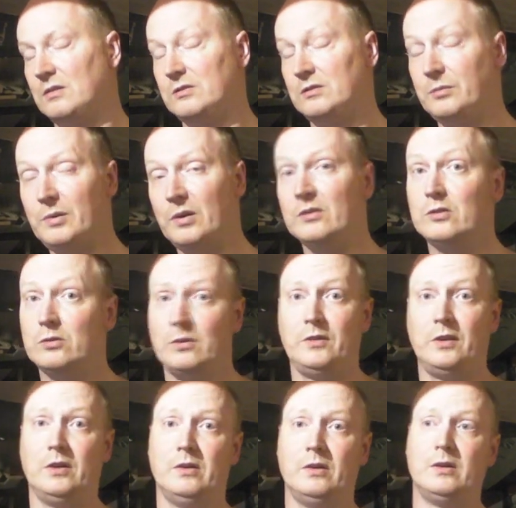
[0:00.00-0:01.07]
to be honest with
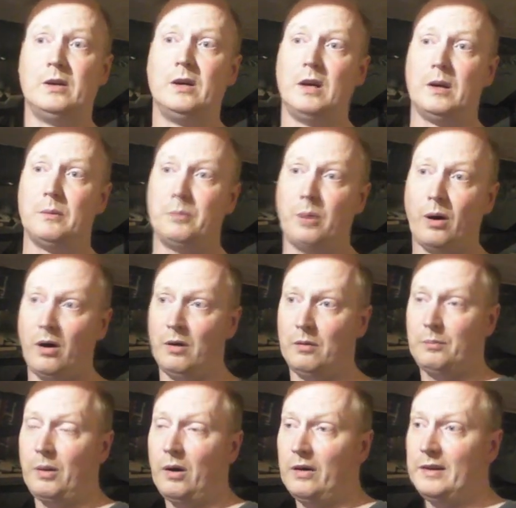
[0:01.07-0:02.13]
you,
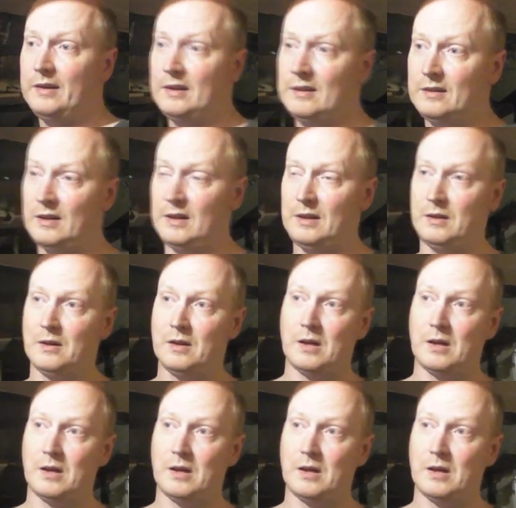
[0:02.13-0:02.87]
pot potting in the